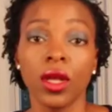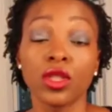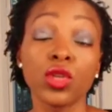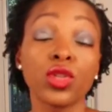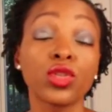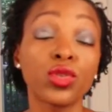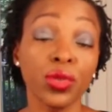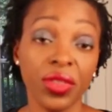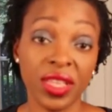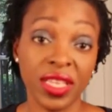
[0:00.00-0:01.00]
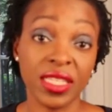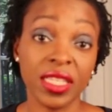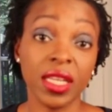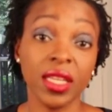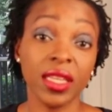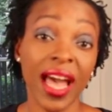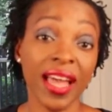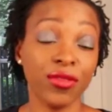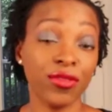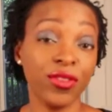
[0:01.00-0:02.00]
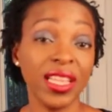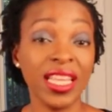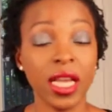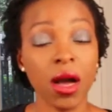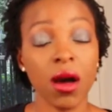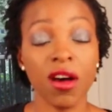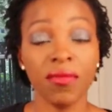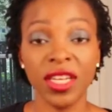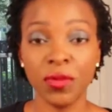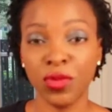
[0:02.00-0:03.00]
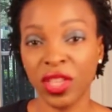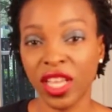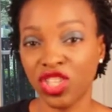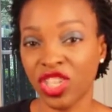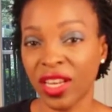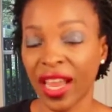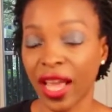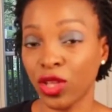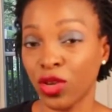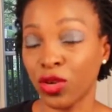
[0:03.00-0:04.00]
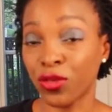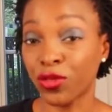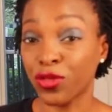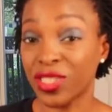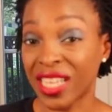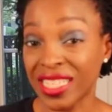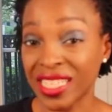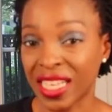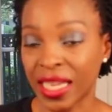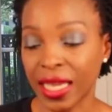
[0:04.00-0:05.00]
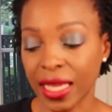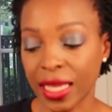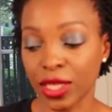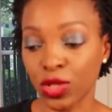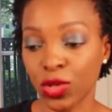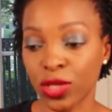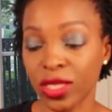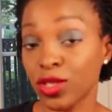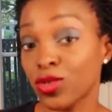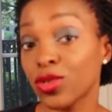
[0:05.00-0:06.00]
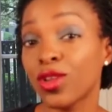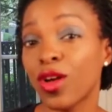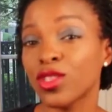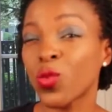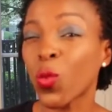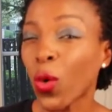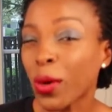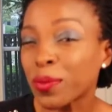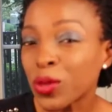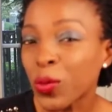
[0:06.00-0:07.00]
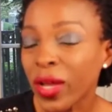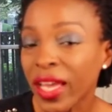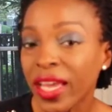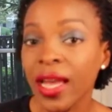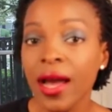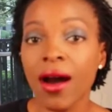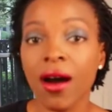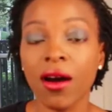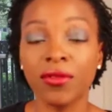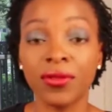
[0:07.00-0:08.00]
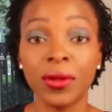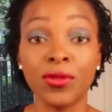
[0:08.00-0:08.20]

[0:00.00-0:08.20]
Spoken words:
So the truth is, that feeling of manipulation that you're sensing is your sister-in-law's warped way of